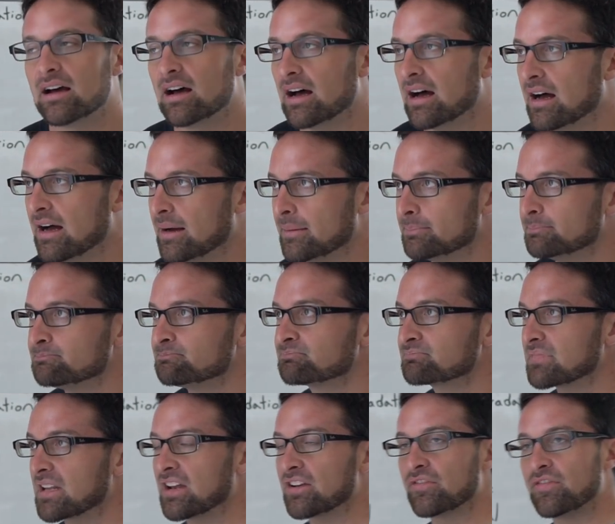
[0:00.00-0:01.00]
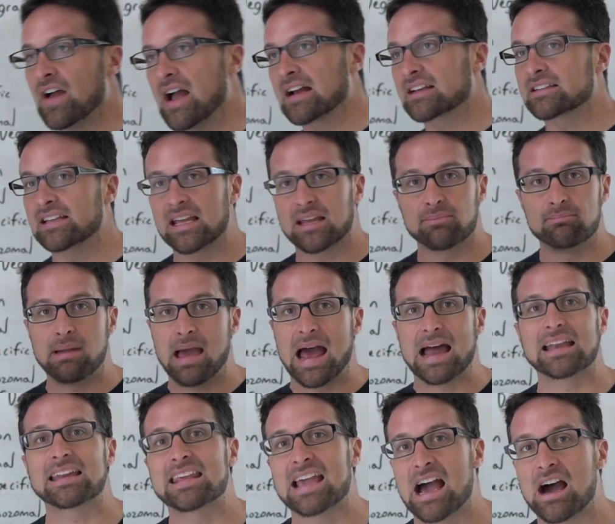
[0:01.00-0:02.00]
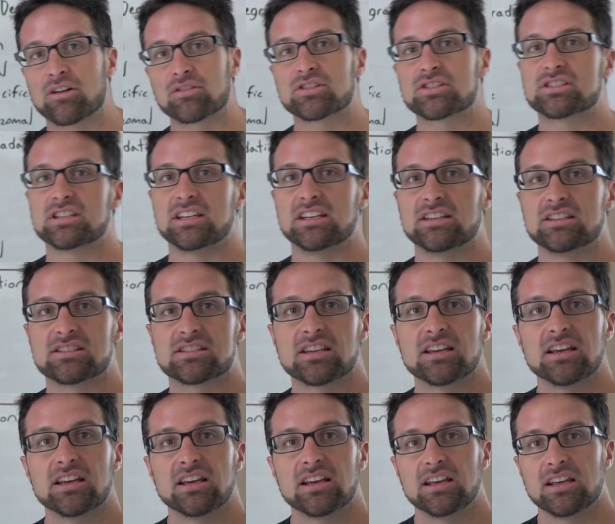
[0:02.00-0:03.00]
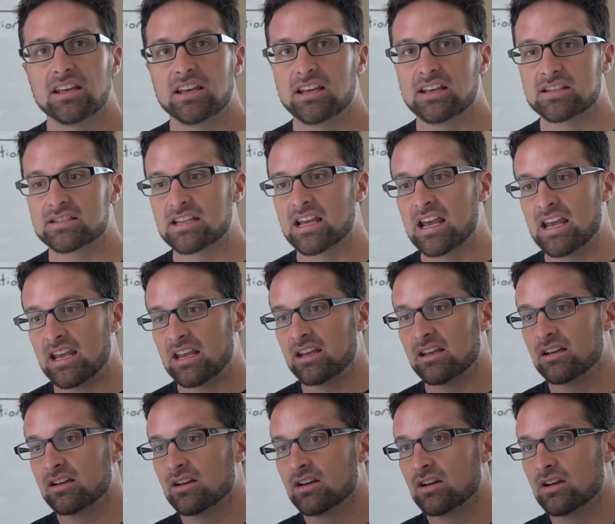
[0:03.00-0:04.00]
Um, in fact, like mad cow disease is a